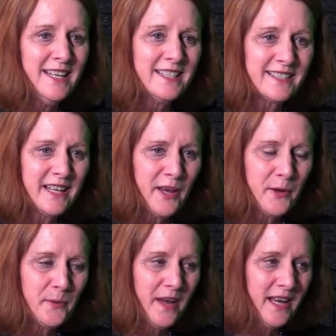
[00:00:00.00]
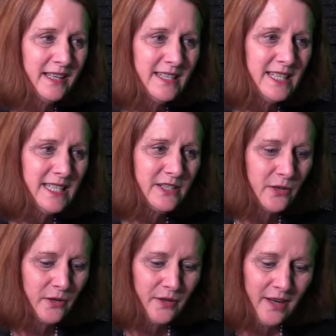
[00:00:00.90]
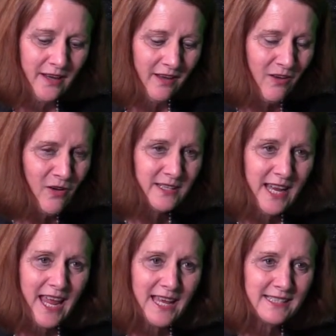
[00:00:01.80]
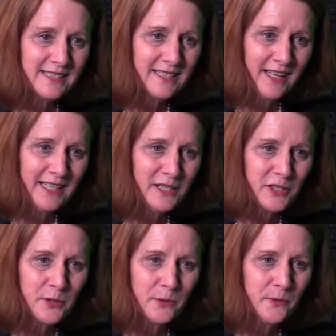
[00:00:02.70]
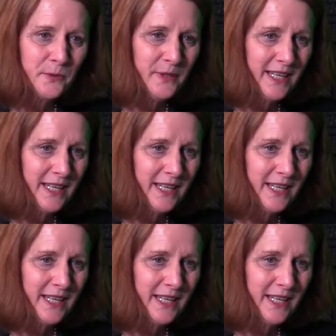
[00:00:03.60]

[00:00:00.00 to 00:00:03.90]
Wow. So kids are on task in school,